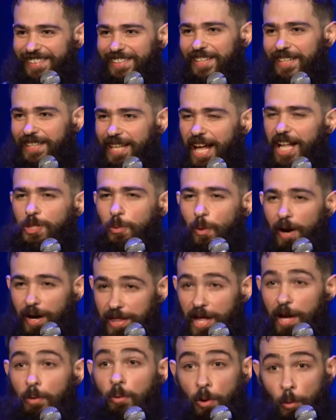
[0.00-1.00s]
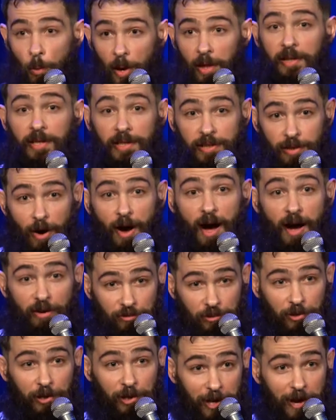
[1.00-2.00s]
That's why they were willing to
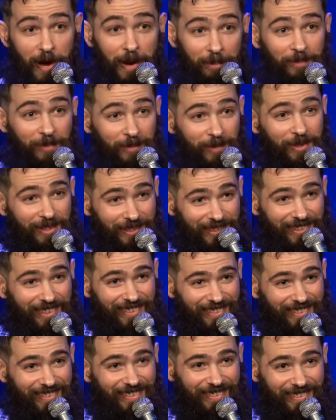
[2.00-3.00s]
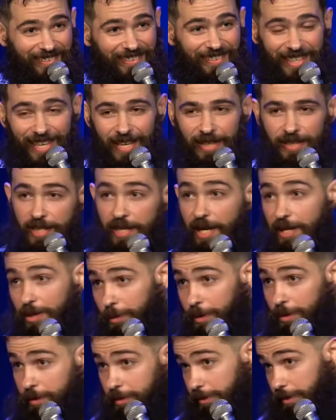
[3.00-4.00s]
offer it up. Yeah. Did
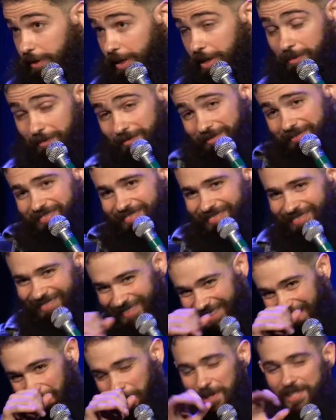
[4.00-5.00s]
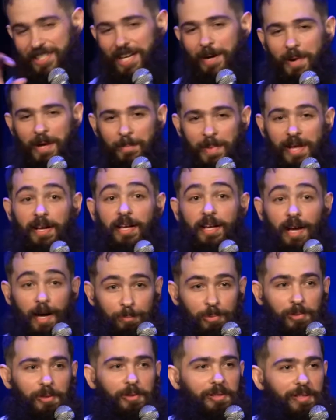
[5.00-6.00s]
anyone, like one time I met a
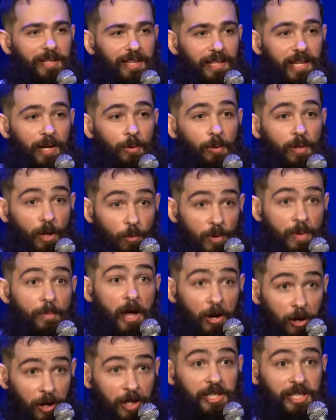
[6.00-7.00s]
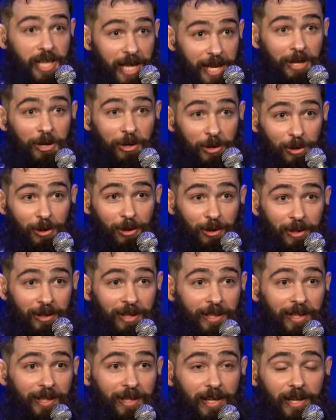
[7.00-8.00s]
couple and they were like, we met on Tinder.
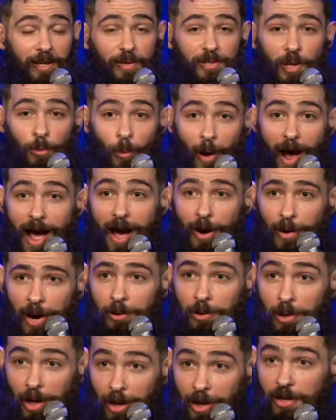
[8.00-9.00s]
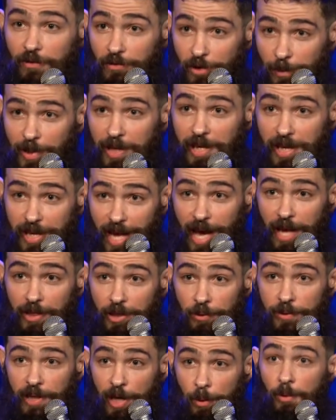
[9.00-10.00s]
And I was like, wow, how long have you been
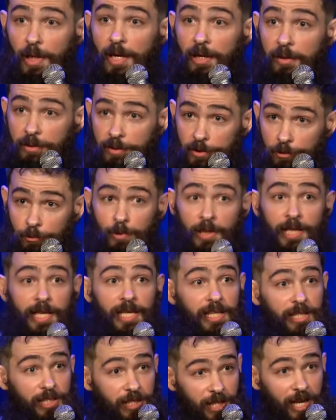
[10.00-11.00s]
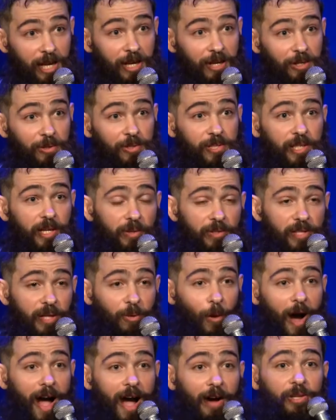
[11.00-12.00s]
together? And they were like, 3 years. And I was like,
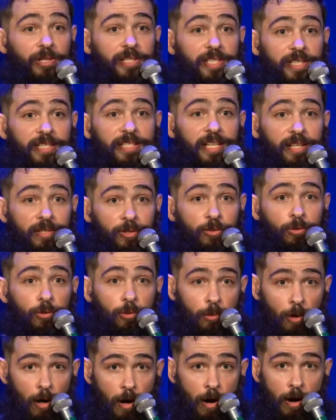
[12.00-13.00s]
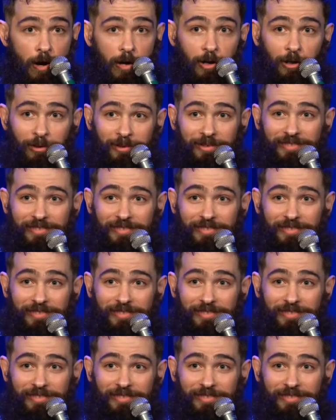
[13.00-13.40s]
wow, you did Tinder wrong.